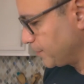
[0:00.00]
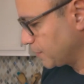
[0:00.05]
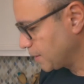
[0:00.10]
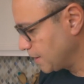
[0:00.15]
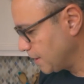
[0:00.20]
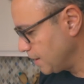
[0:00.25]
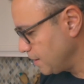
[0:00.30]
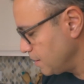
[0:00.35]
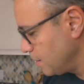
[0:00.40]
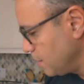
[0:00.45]

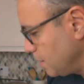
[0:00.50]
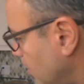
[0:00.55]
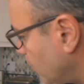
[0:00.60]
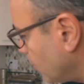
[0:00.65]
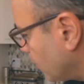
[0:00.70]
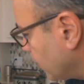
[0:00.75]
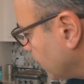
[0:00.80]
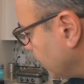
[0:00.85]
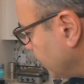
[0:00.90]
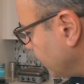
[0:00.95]
Okay,
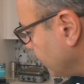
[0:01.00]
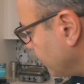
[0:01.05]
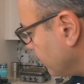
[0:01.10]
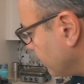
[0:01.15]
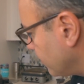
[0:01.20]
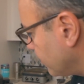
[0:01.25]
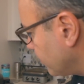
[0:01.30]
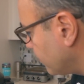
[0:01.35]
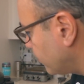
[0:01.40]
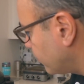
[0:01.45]
we're gonna hit
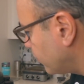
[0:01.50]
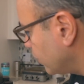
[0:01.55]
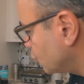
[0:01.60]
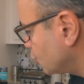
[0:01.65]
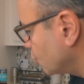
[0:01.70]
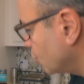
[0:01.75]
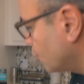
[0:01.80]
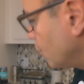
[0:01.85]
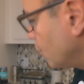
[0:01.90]
pressure